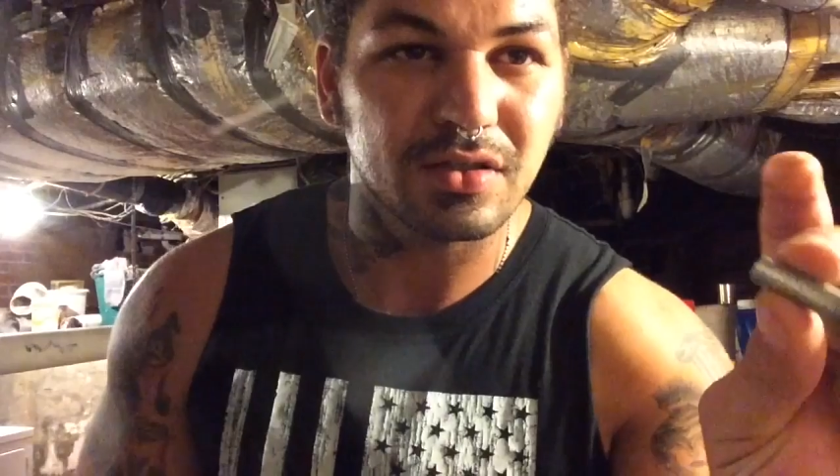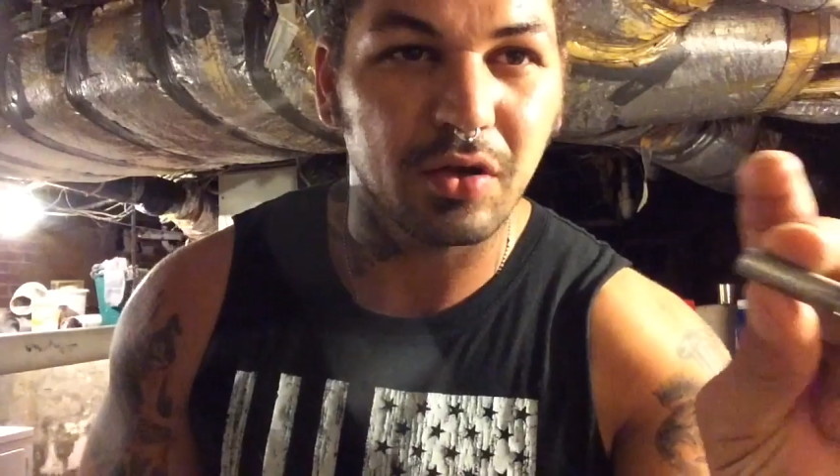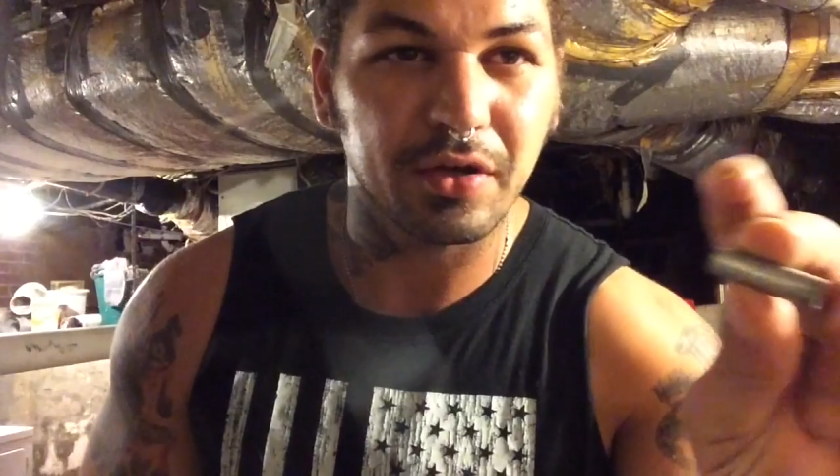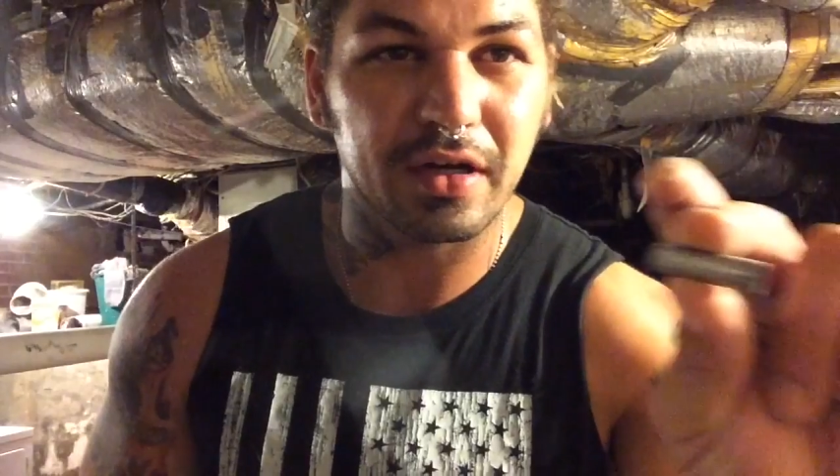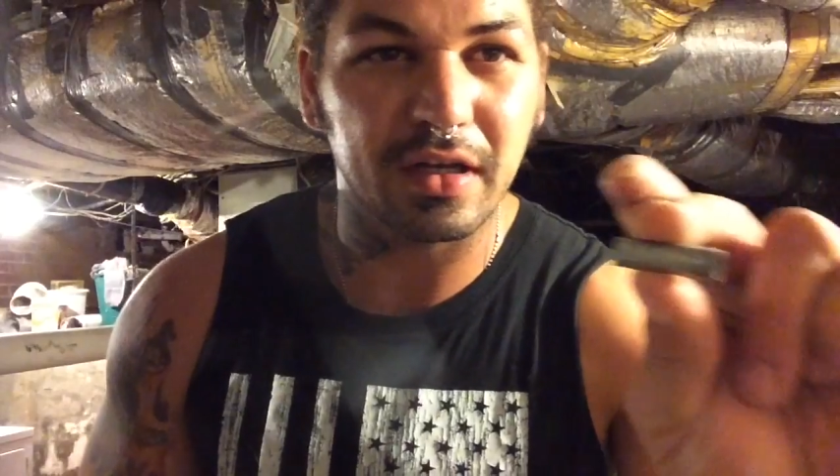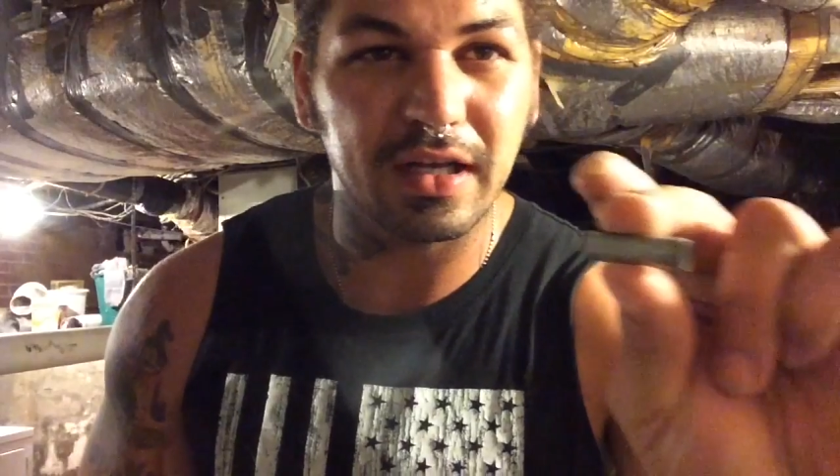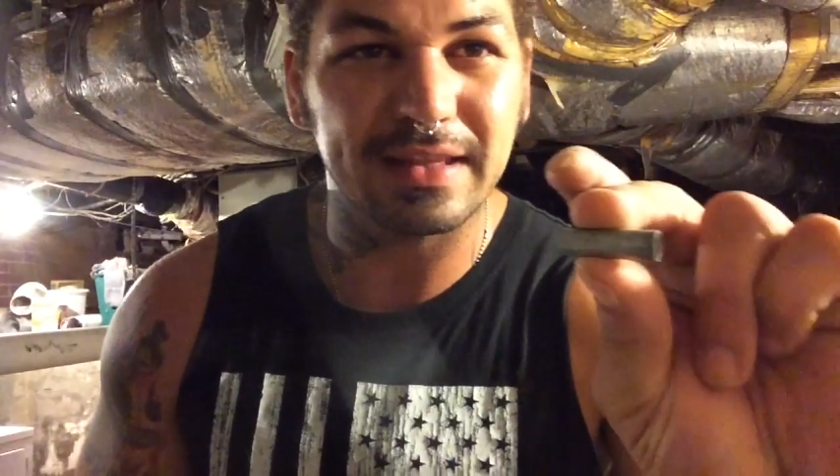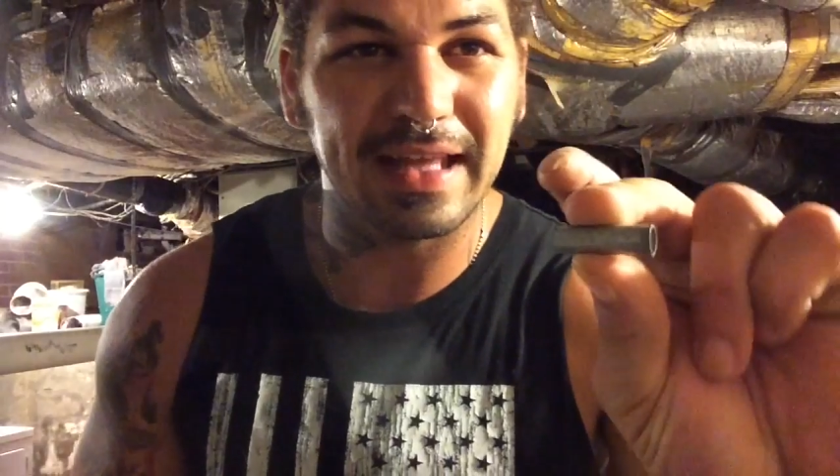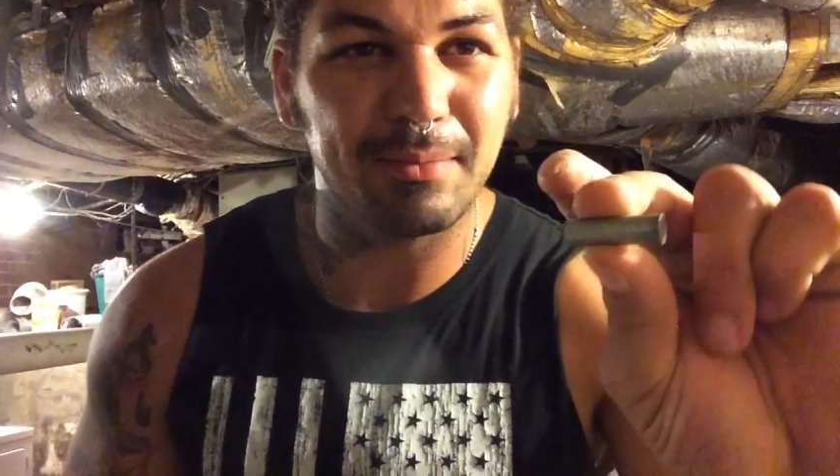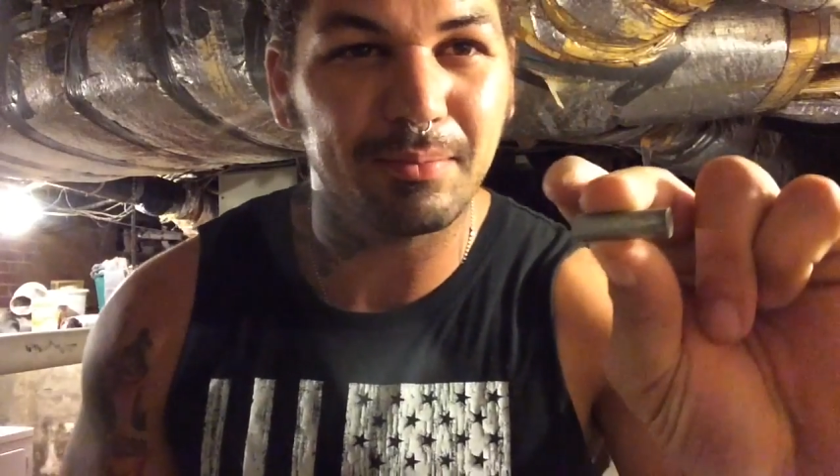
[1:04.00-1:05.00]
so you're gonna
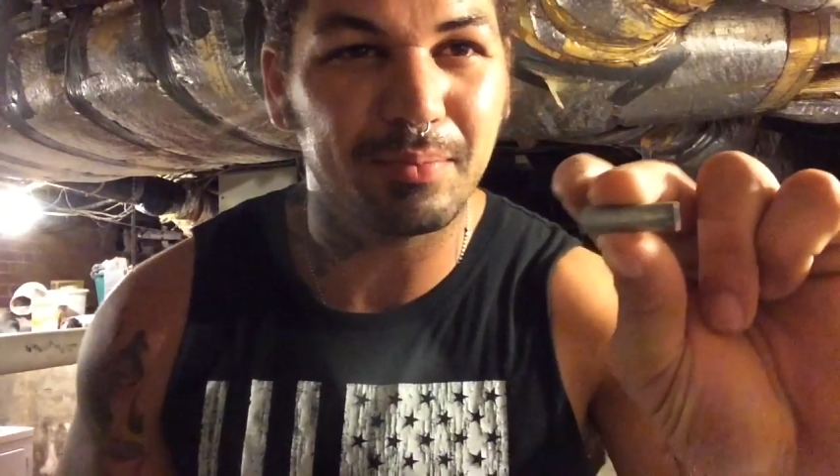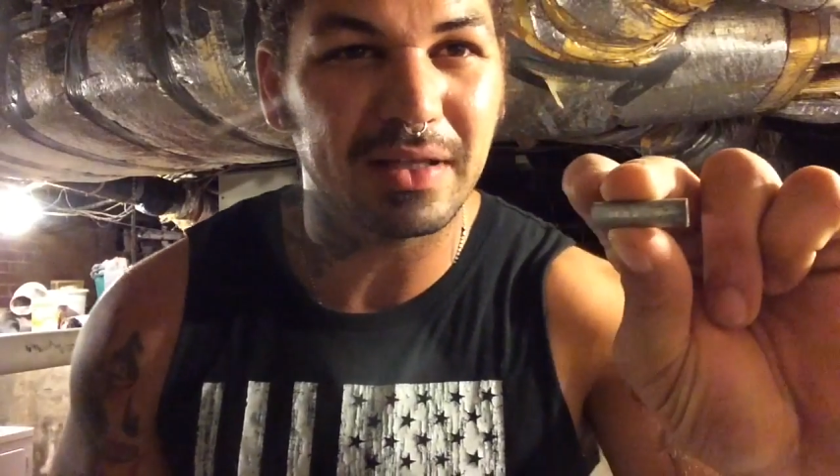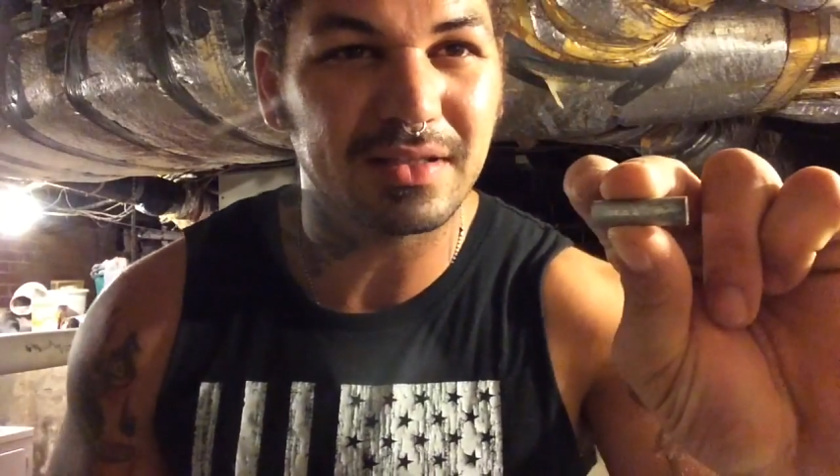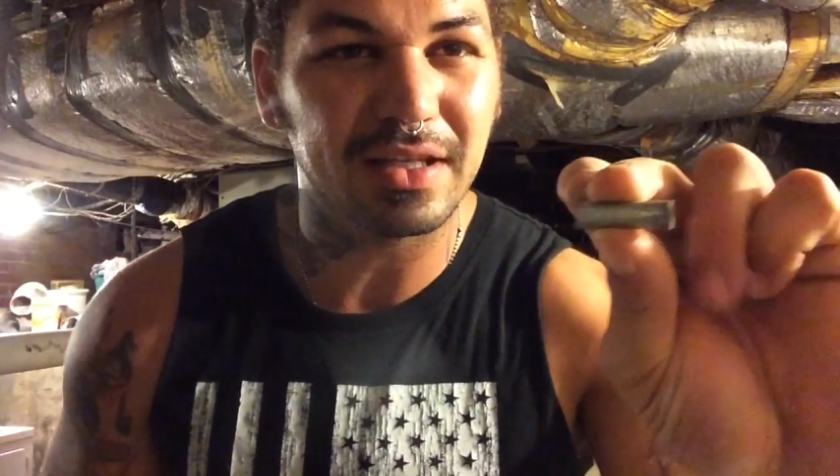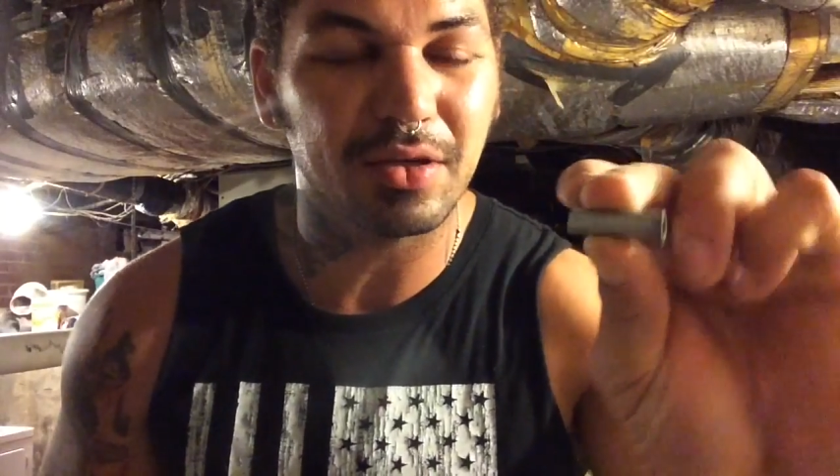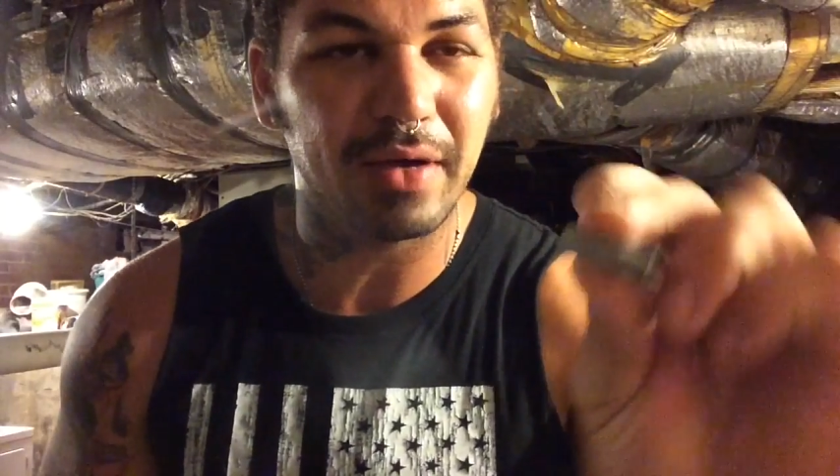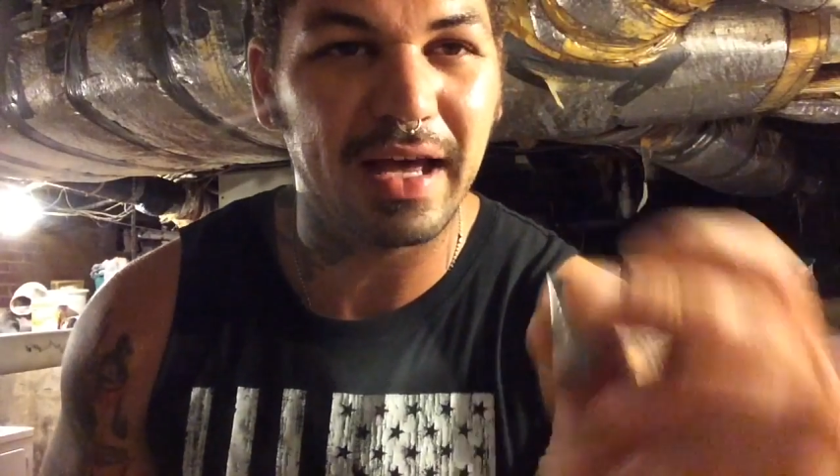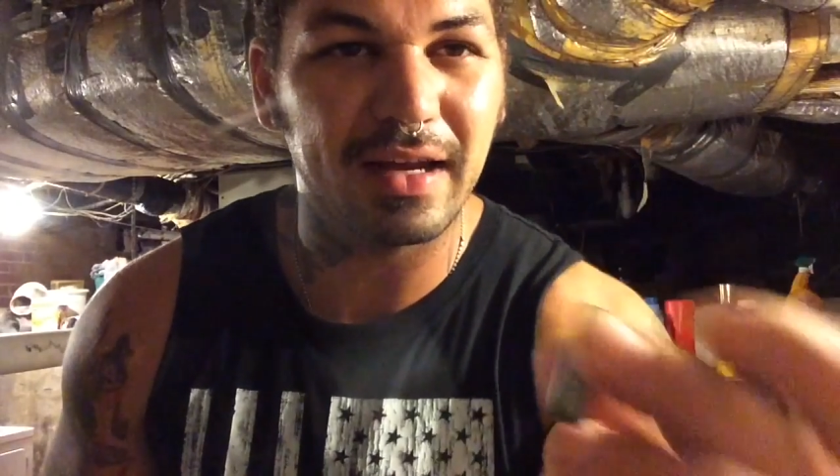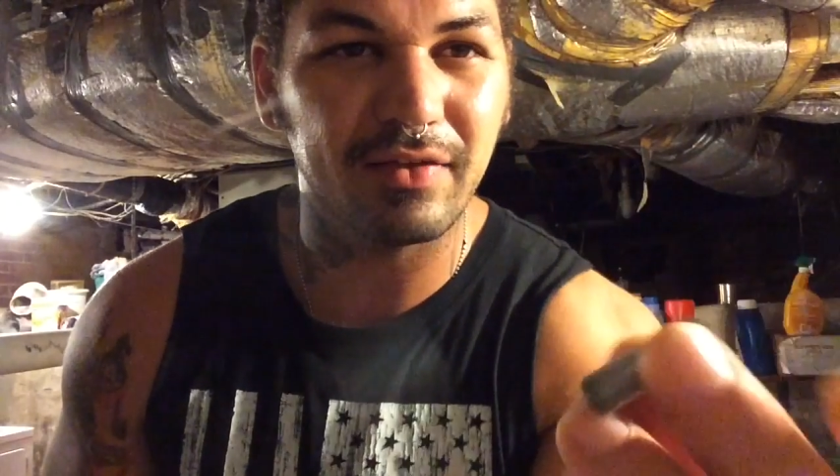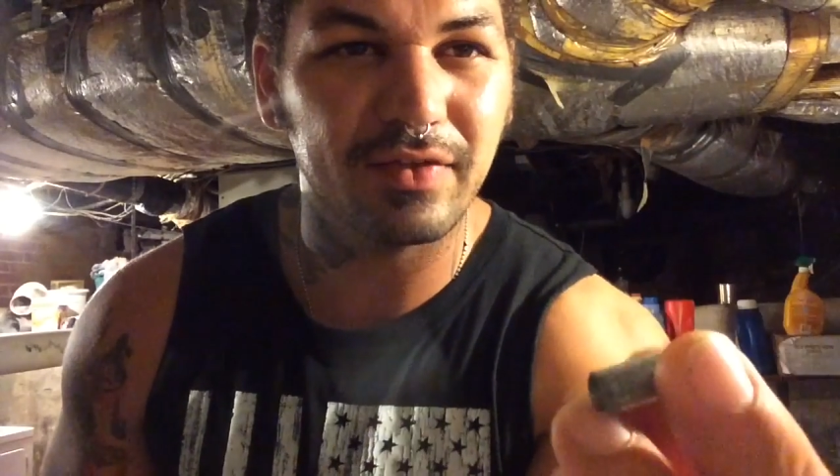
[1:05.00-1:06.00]
cut that piece that you
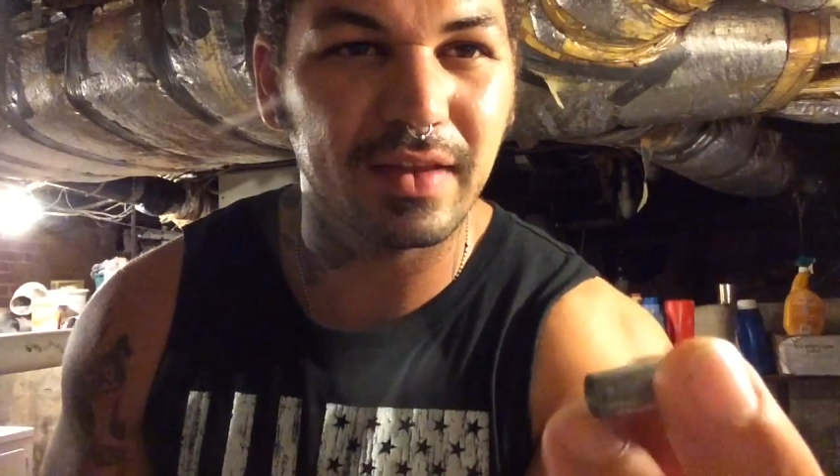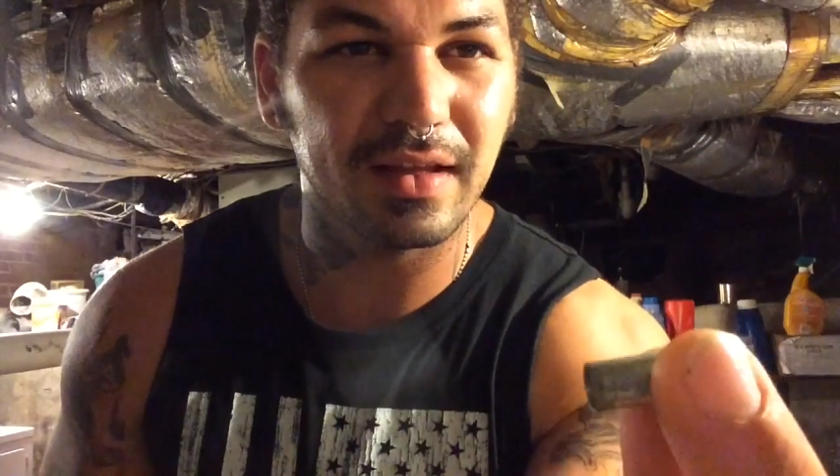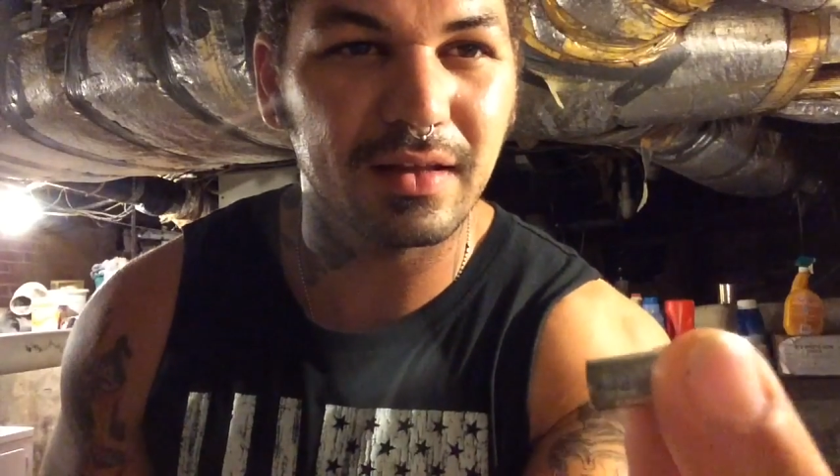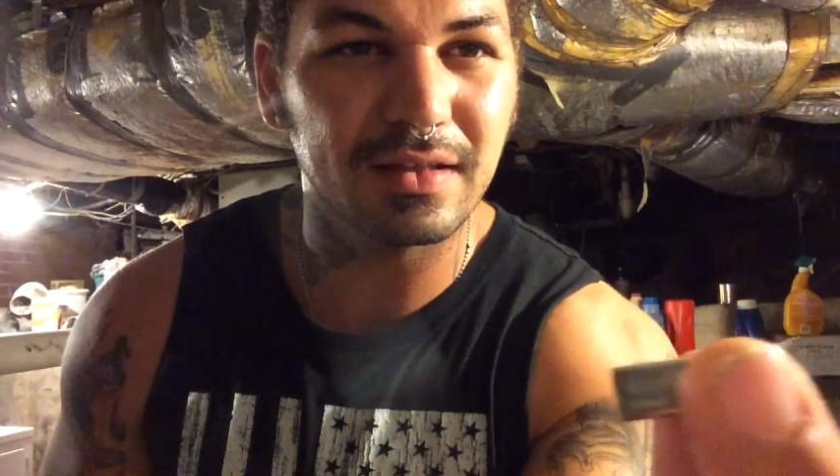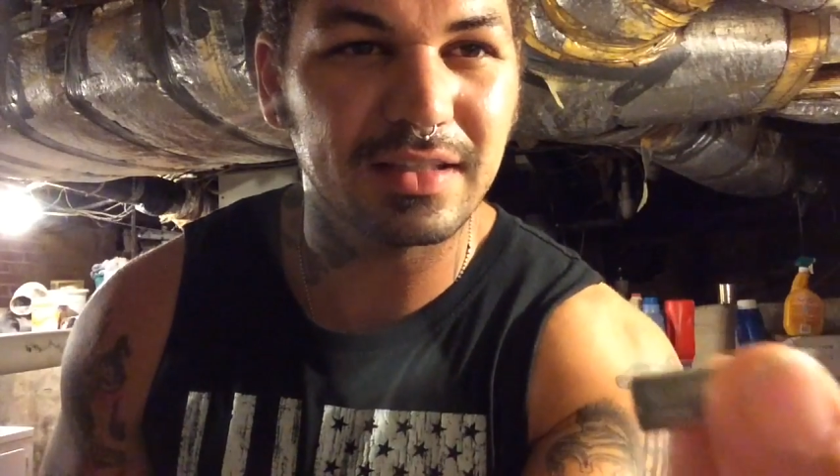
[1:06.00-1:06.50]
had of the